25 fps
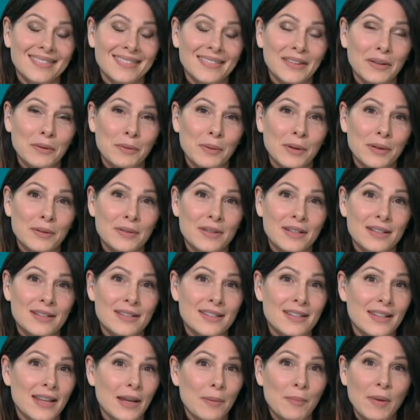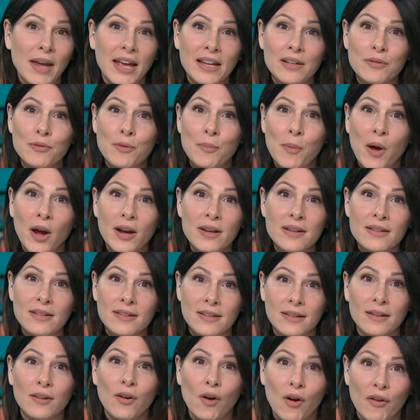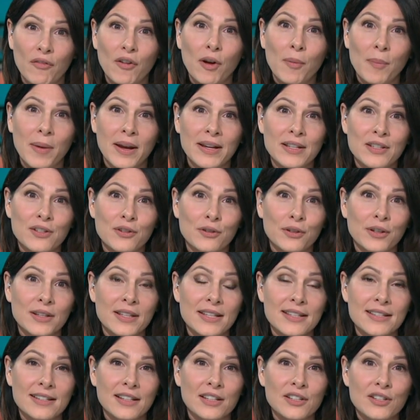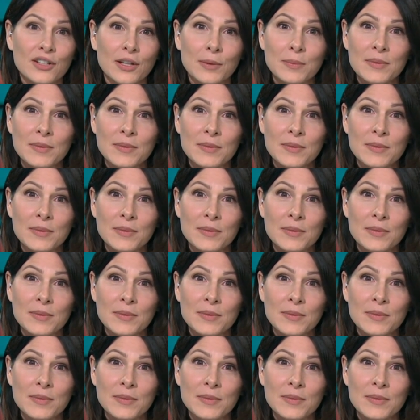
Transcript: Well done to them. And a reminder of our main story this lunchtime,